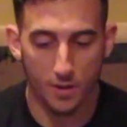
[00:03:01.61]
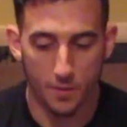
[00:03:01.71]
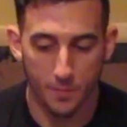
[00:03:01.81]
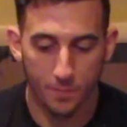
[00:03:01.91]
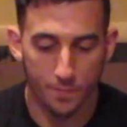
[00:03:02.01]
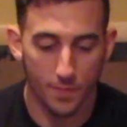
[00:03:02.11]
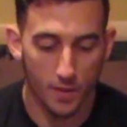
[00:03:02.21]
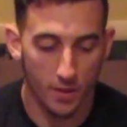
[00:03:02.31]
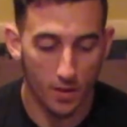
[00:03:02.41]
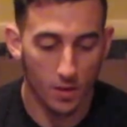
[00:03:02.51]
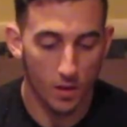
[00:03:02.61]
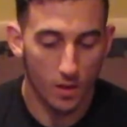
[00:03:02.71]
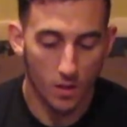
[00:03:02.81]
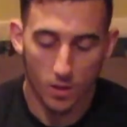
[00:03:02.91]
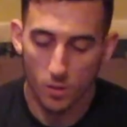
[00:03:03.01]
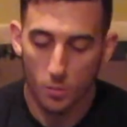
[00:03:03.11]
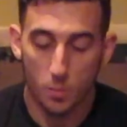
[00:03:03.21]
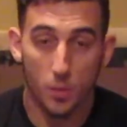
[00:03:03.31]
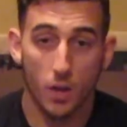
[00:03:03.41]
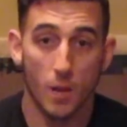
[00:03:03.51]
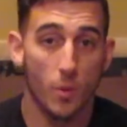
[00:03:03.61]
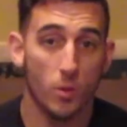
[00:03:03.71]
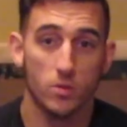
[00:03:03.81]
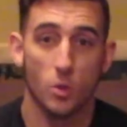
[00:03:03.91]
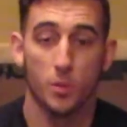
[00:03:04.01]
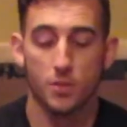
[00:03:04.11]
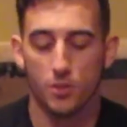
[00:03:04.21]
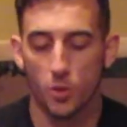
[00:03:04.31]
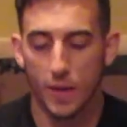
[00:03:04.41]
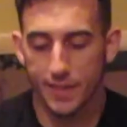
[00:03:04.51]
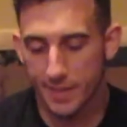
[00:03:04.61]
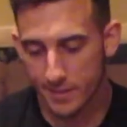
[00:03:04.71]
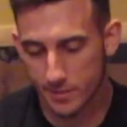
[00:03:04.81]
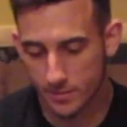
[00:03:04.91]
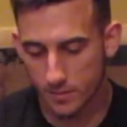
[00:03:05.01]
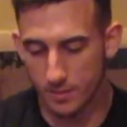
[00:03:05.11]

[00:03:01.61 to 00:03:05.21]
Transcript: in them. But I'm always open to new ideas.